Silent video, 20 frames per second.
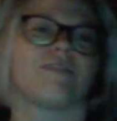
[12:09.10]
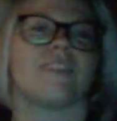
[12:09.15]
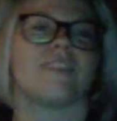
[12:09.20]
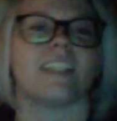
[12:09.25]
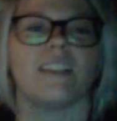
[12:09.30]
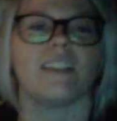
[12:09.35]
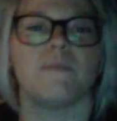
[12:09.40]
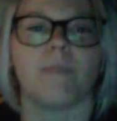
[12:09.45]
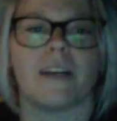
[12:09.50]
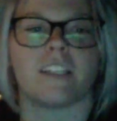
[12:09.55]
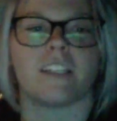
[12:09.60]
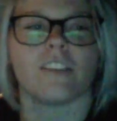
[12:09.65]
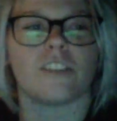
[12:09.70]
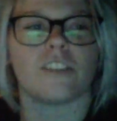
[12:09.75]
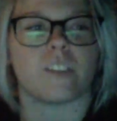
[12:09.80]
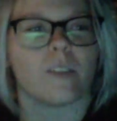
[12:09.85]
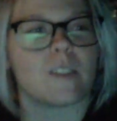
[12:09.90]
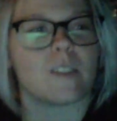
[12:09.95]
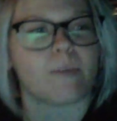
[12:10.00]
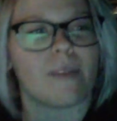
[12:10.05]
freaking pale
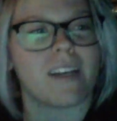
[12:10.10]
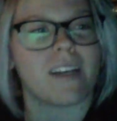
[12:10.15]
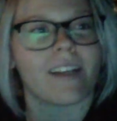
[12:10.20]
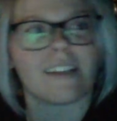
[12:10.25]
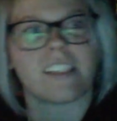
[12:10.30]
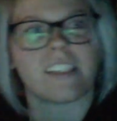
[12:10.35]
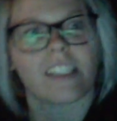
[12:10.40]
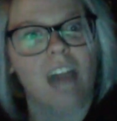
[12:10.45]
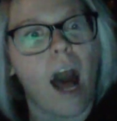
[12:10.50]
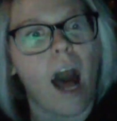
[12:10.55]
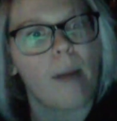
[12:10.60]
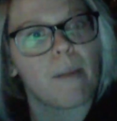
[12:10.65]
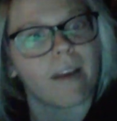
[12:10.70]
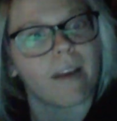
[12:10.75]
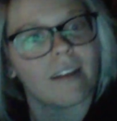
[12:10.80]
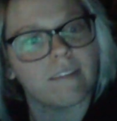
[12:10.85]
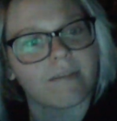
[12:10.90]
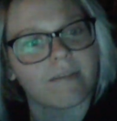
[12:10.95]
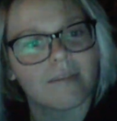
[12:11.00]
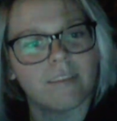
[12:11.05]
jokes, man. Stop
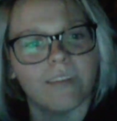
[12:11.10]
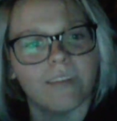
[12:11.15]
it.